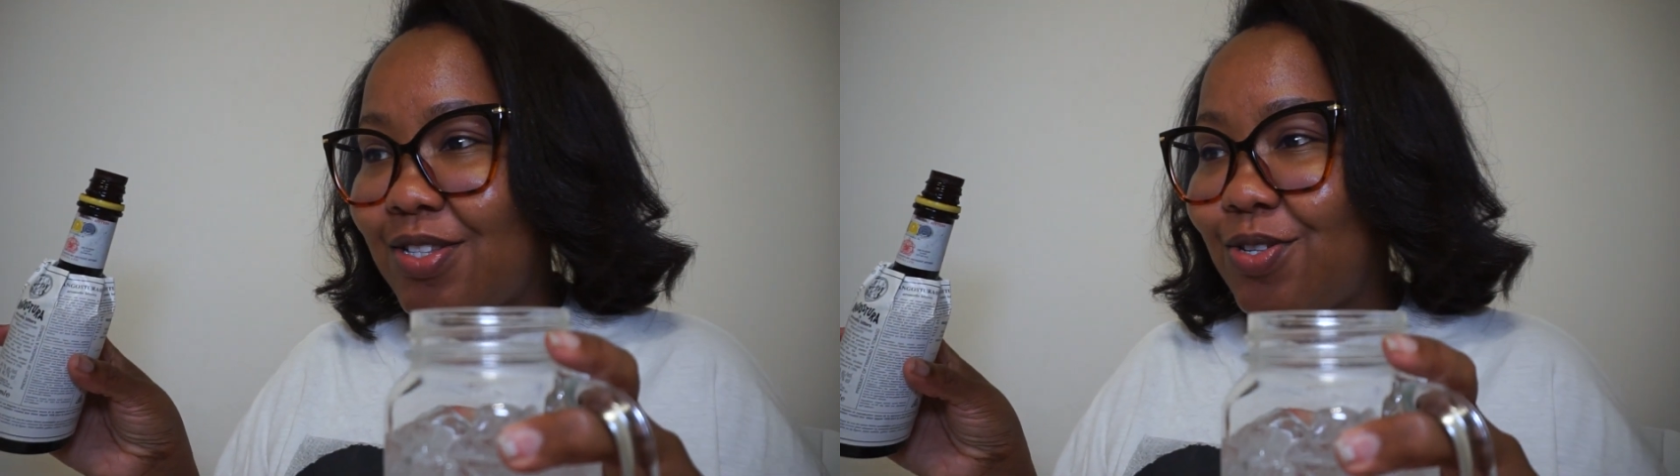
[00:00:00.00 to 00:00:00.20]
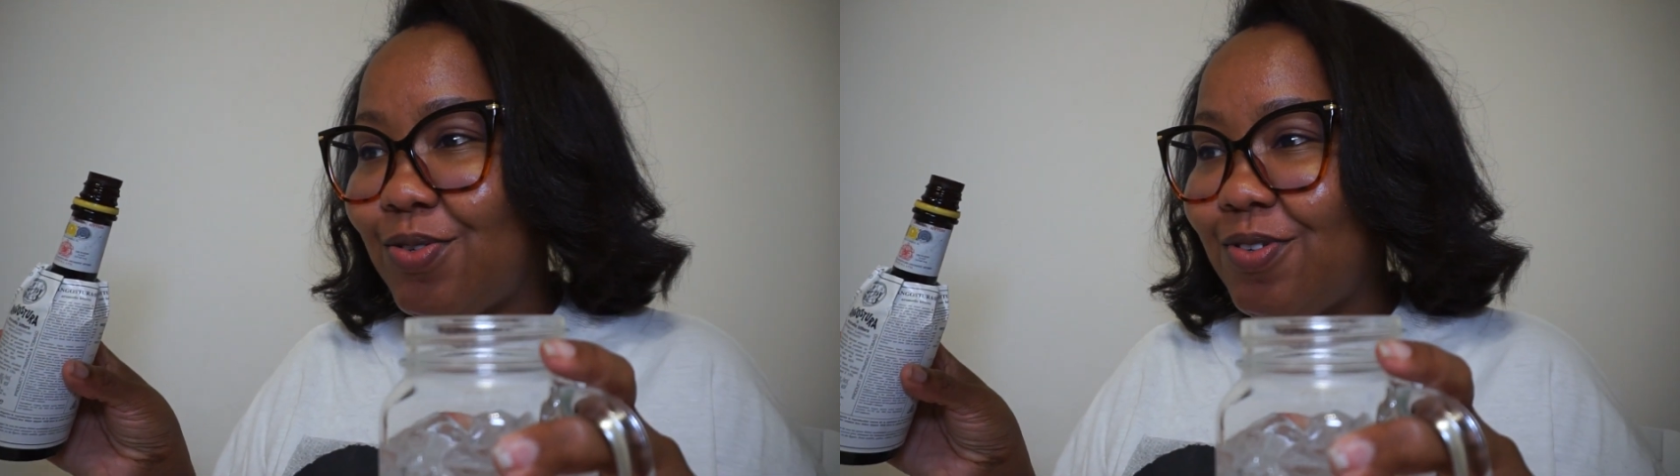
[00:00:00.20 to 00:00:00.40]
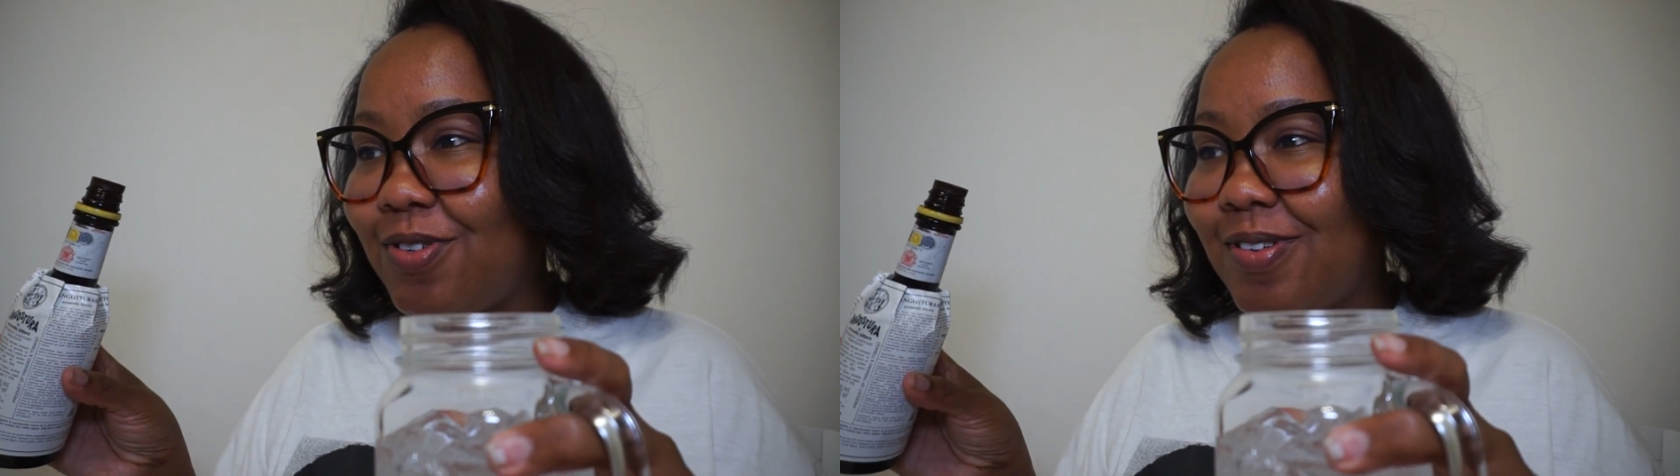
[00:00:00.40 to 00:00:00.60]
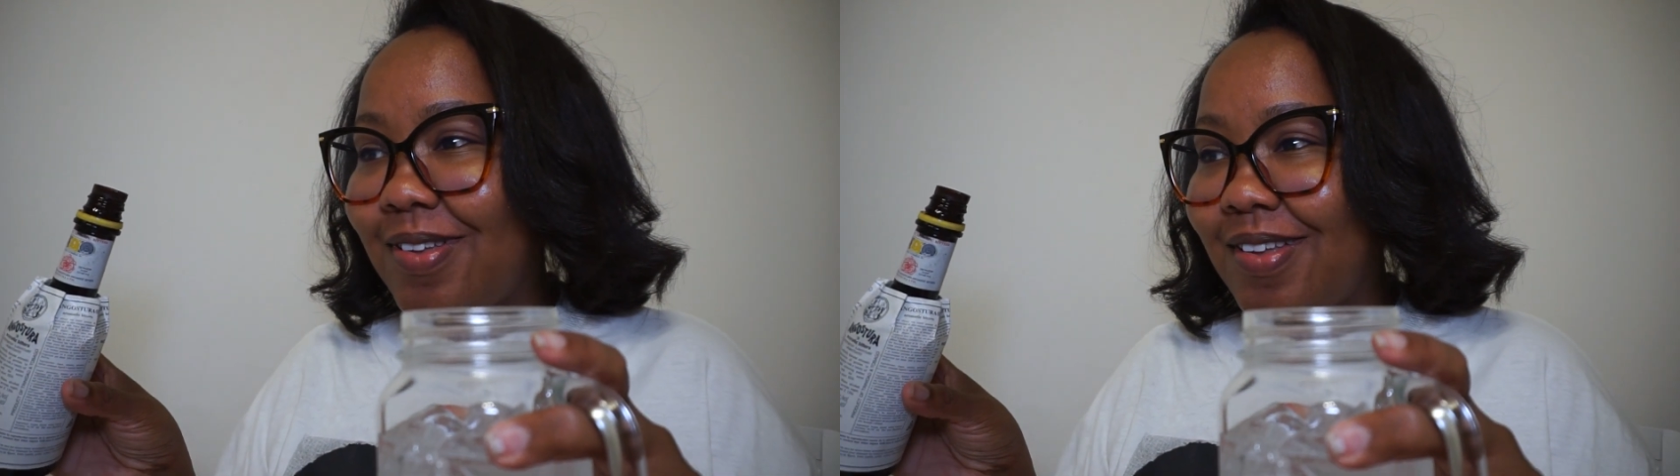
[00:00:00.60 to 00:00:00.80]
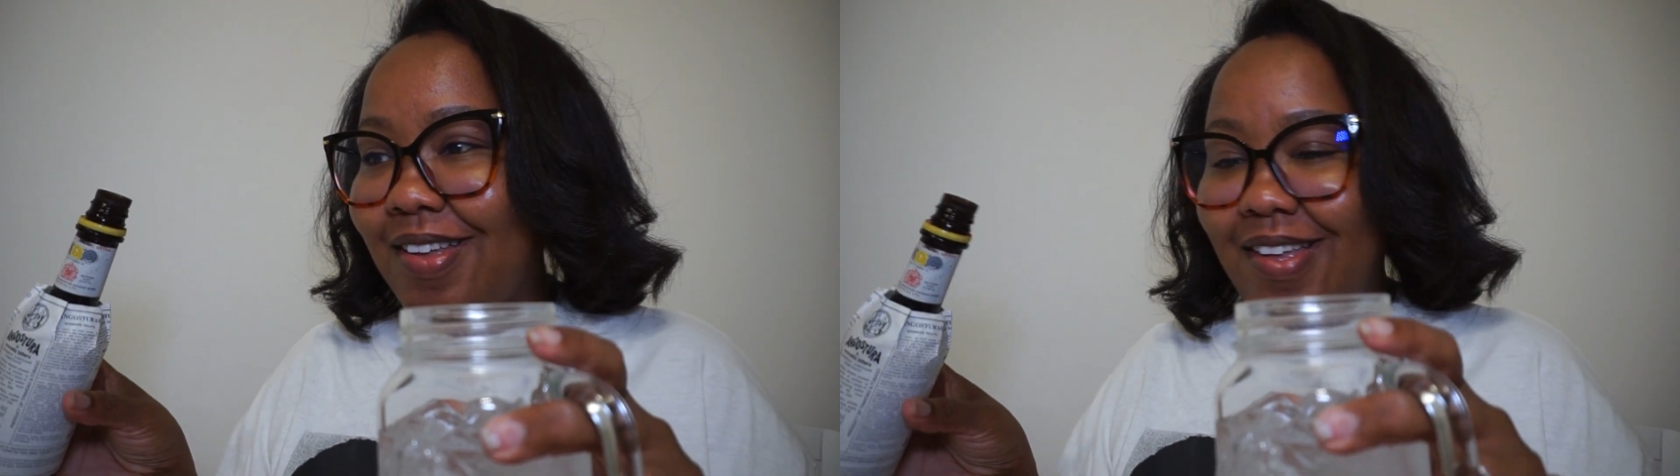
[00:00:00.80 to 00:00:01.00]
Two?
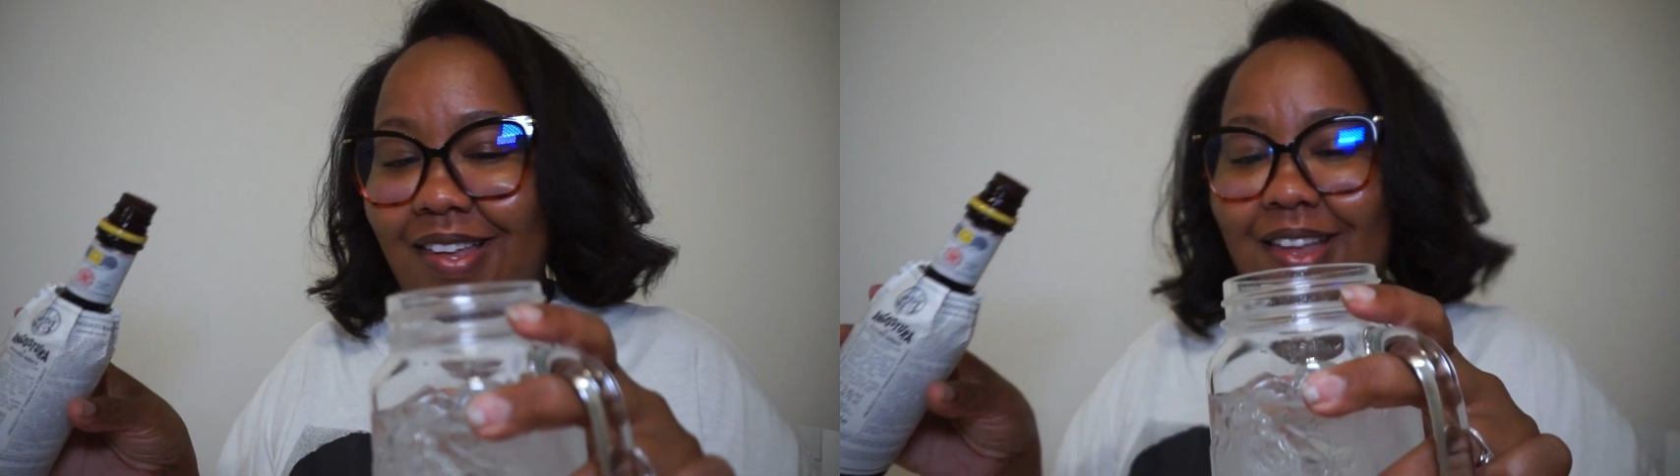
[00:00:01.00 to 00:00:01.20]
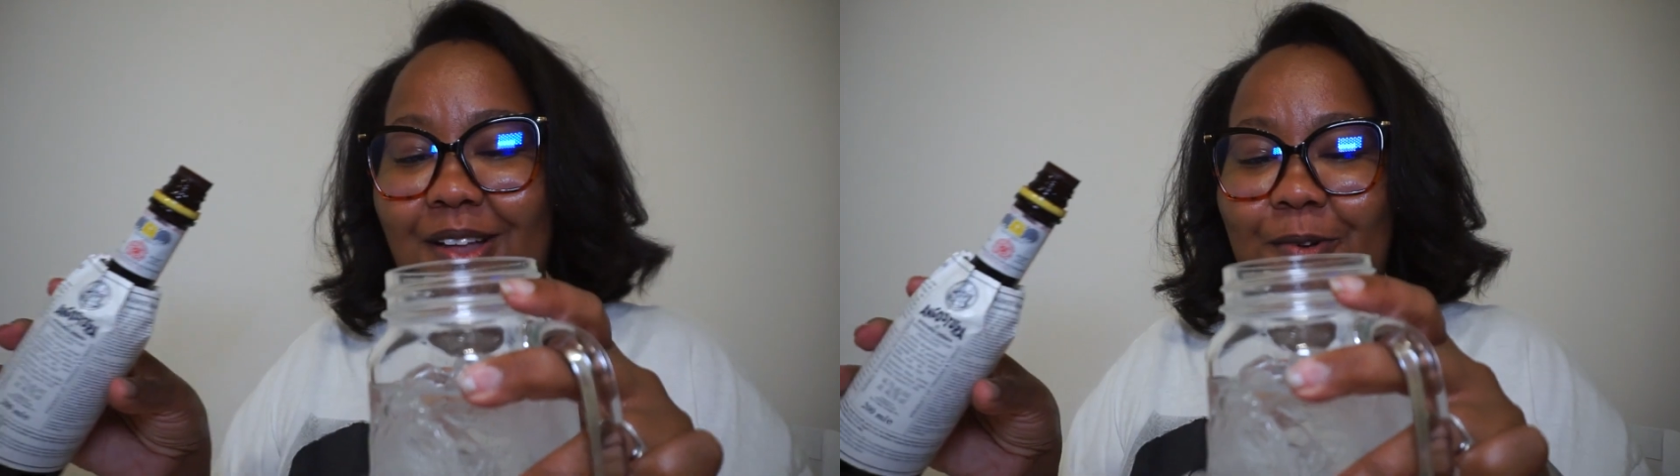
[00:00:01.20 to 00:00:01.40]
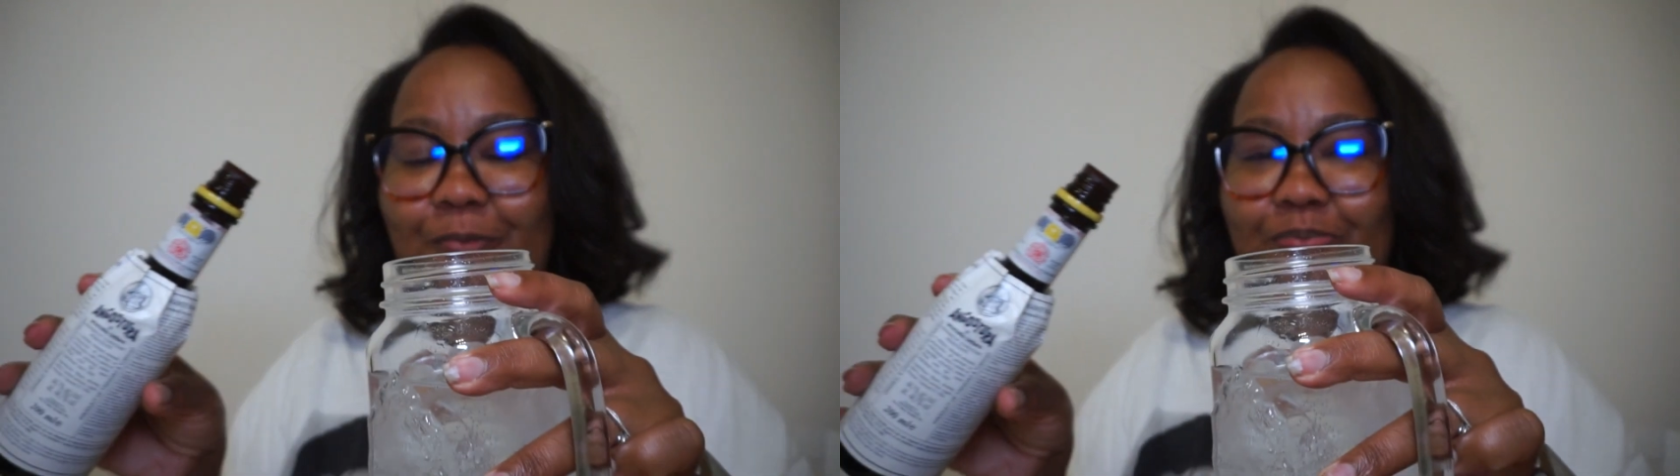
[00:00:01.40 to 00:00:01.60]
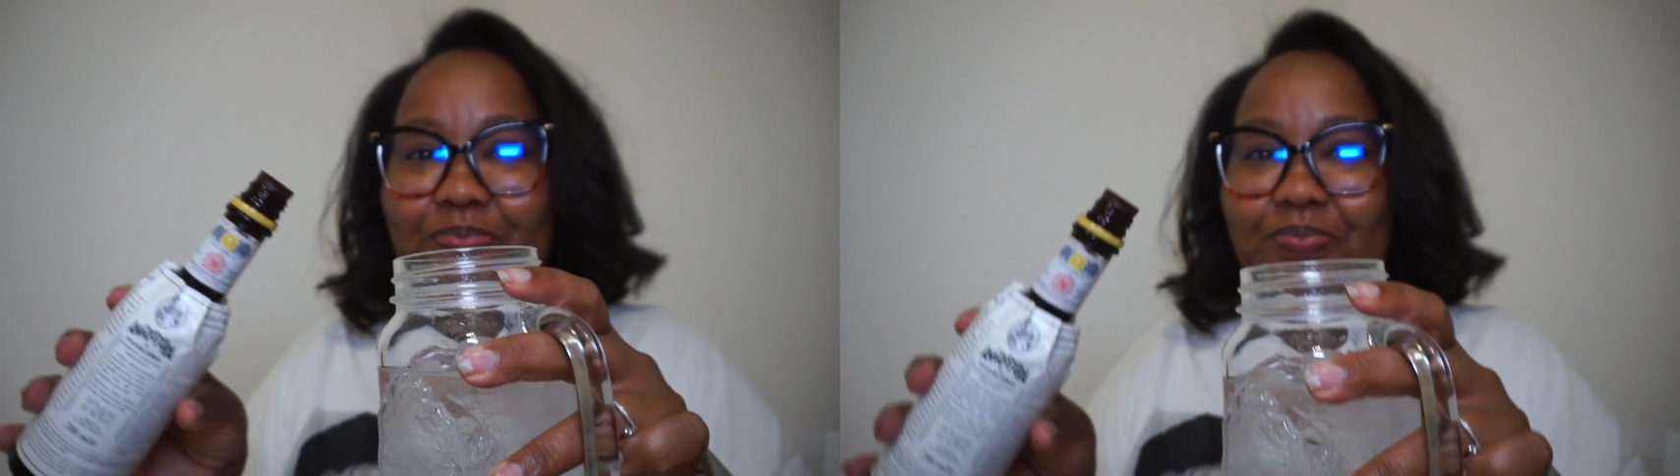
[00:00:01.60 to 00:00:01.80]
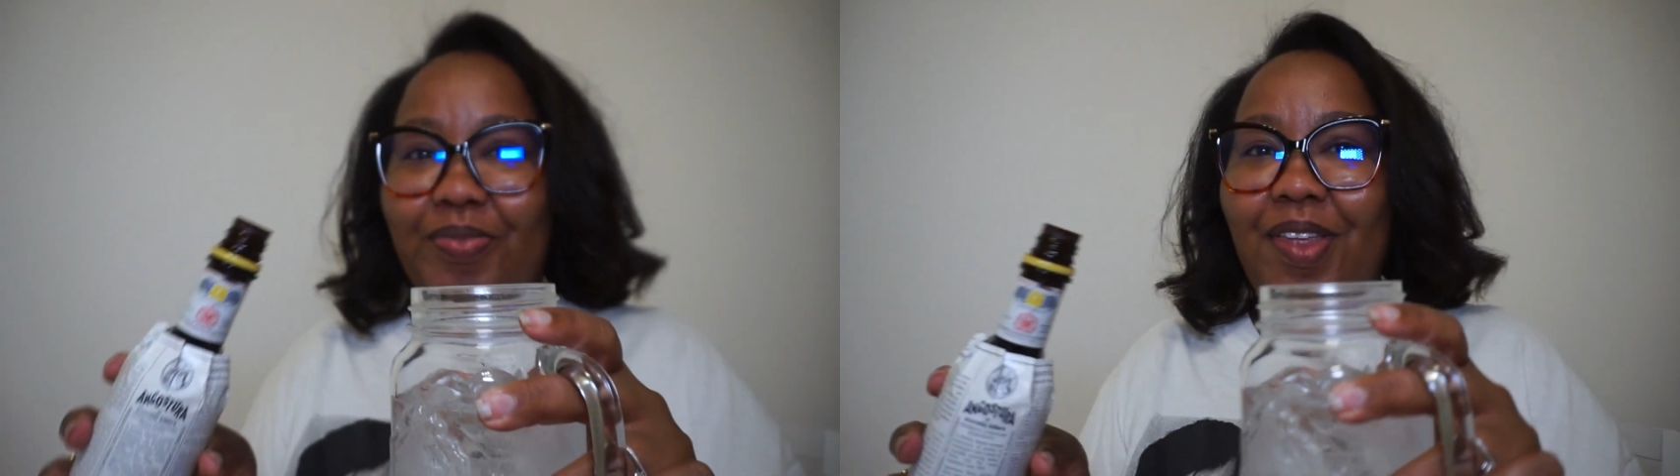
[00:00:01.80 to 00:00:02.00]

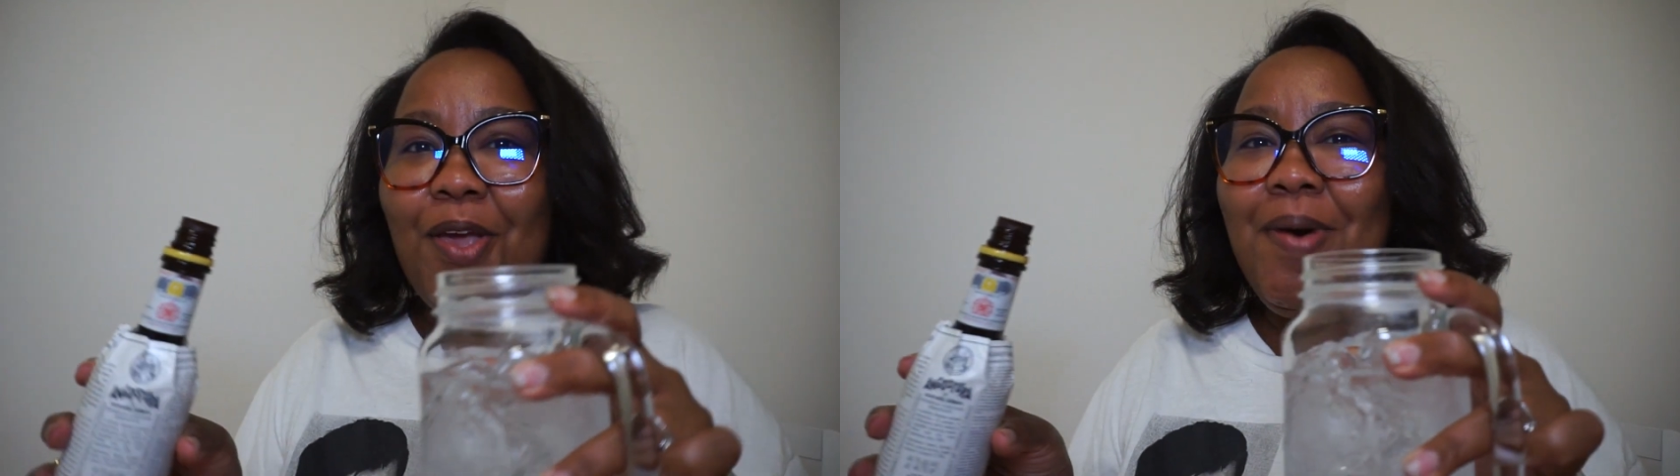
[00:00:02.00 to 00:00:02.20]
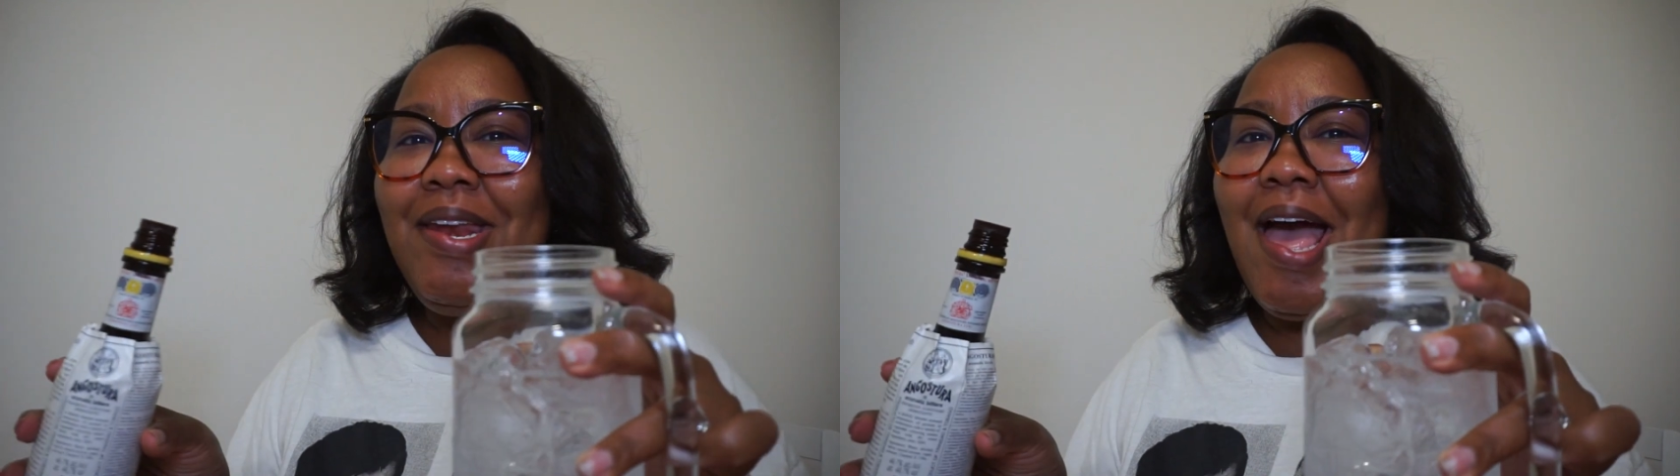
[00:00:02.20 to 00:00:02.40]
Well,